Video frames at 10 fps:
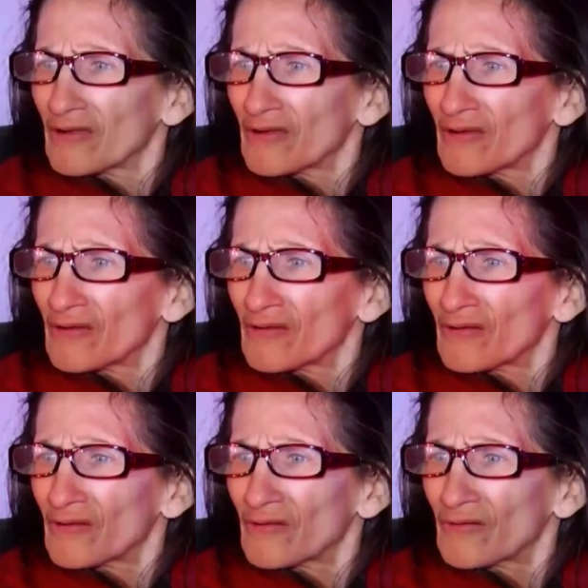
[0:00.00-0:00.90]
She
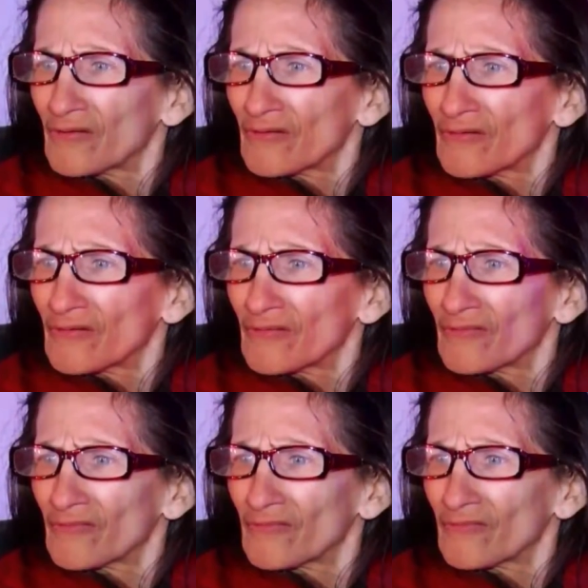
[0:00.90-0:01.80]
has MS
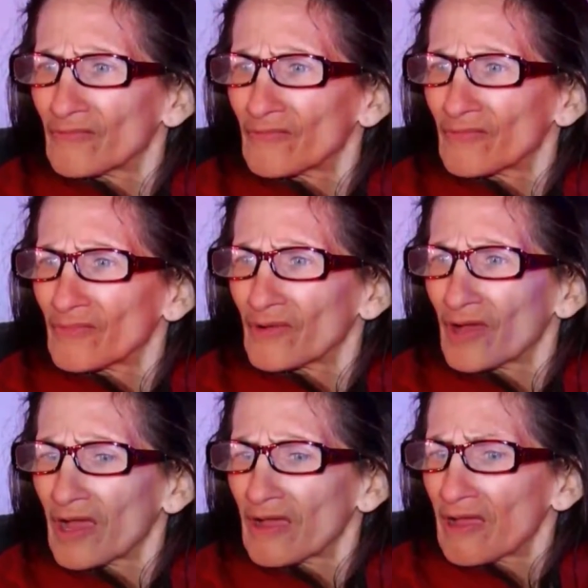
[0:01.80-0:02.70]
and lives
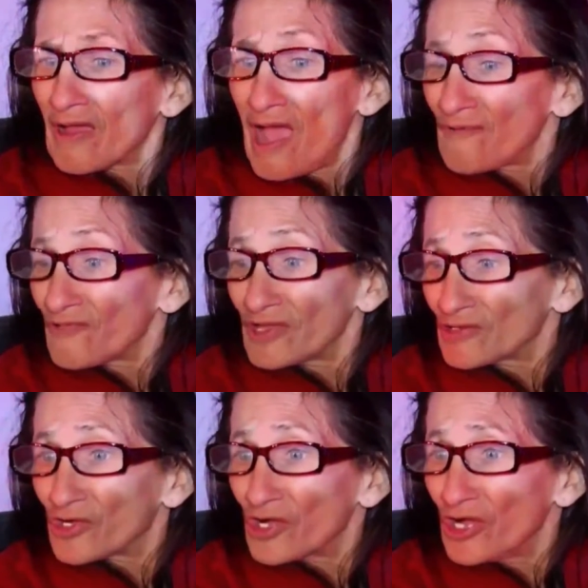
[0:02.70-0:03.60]
alone. I feel
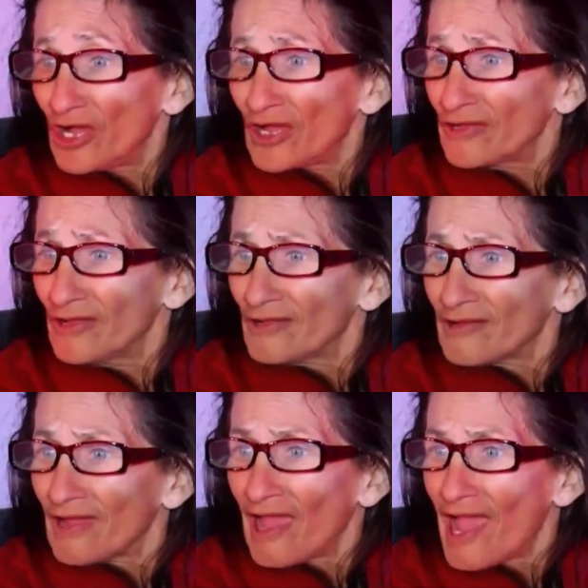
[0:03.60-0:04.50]
good.
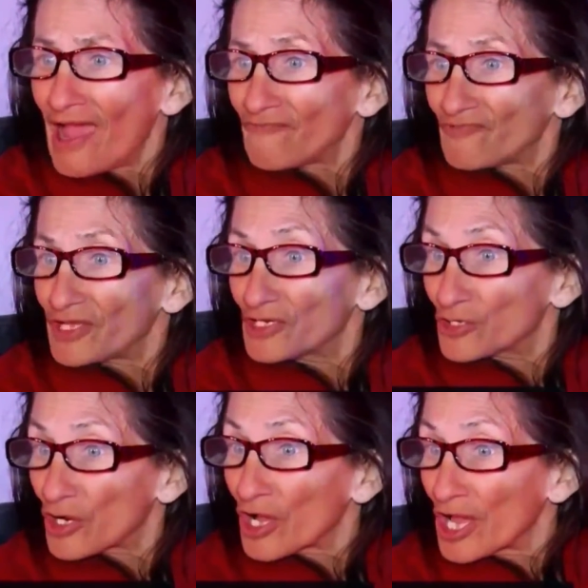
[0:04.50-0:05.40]
I feel
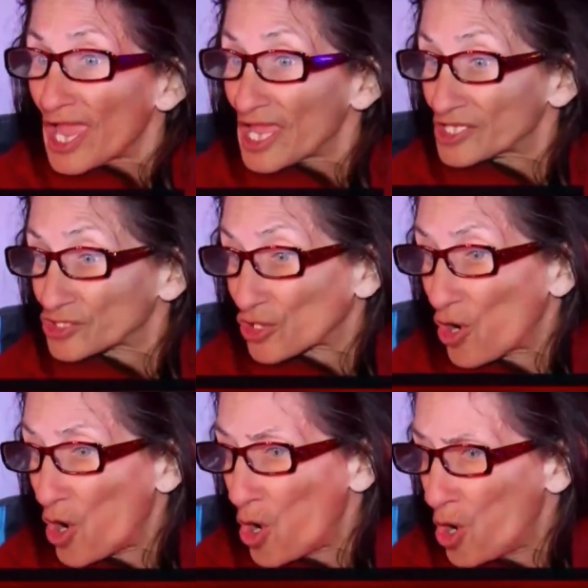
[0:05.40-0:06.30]
it's
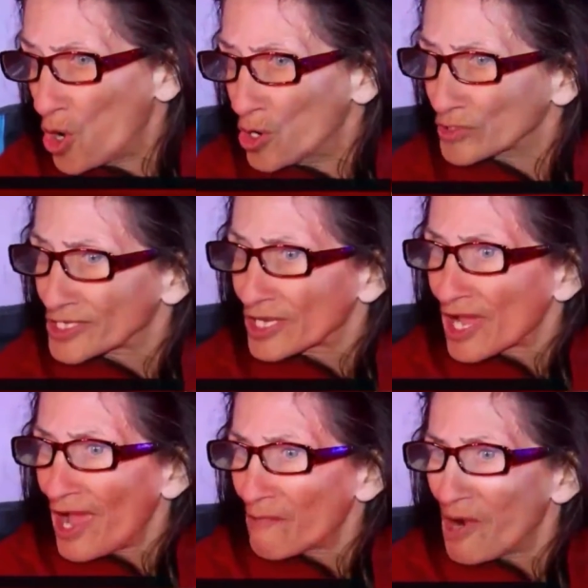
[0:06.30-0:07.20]
cold.
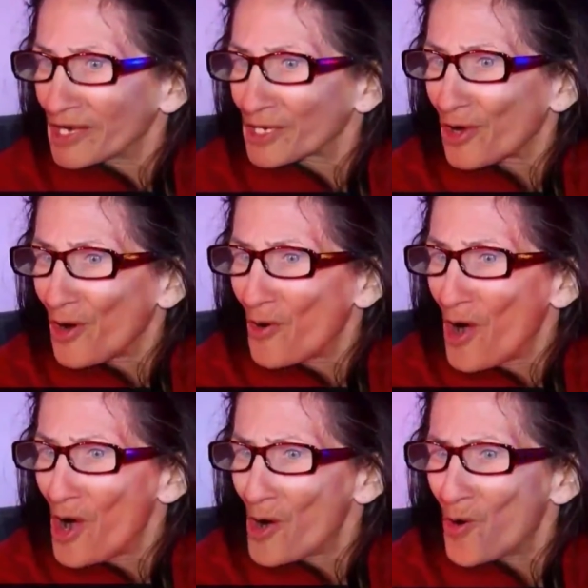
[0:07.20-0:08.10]
I want to go
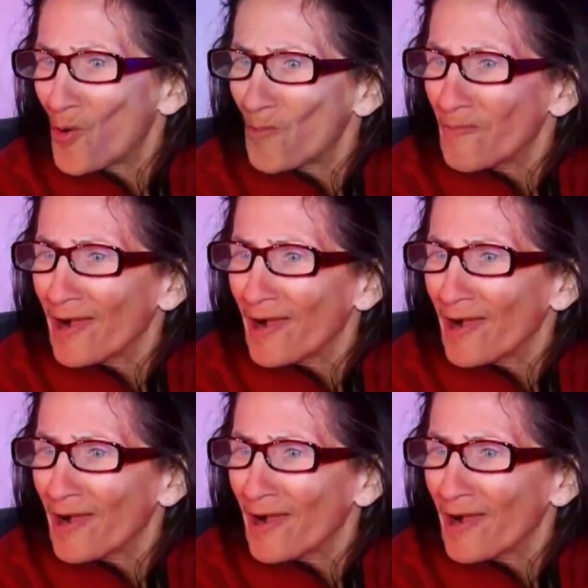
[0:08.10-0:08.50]
home.